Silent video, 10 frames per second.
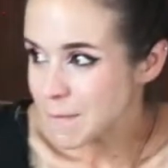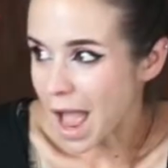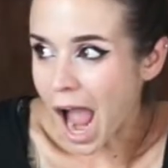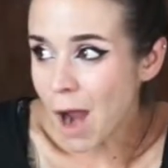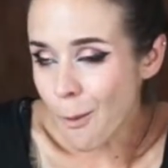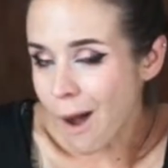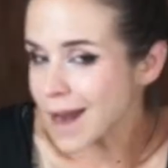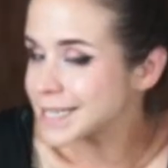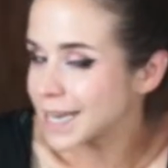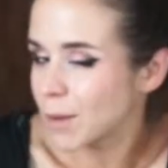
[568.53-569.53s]
I want
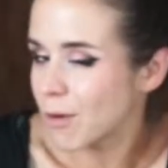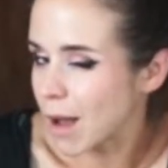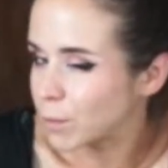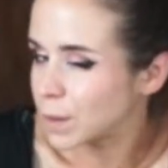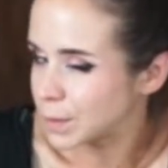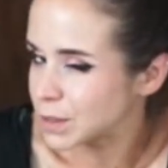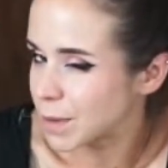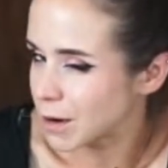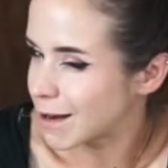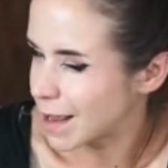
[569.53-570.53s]
to say I probably went to
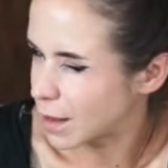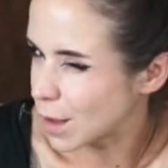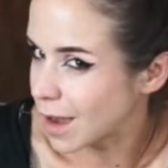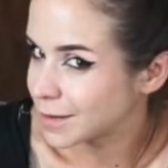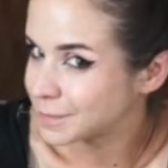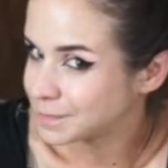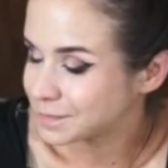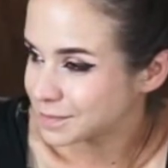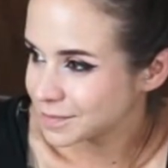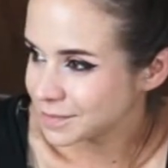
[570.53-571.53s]
bed around 8 o'clock
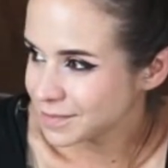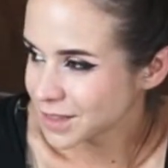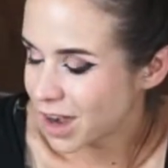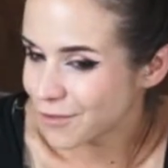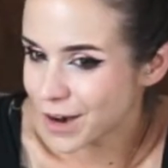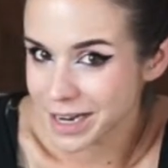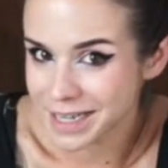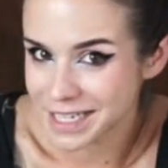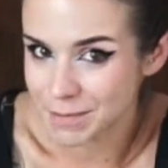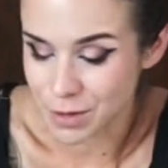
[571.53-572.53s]
on Friday
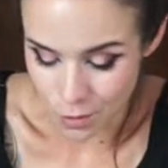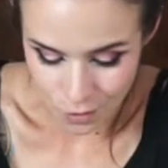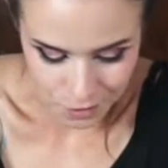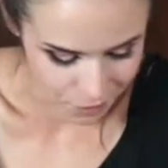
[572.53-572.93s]
because I'm an old,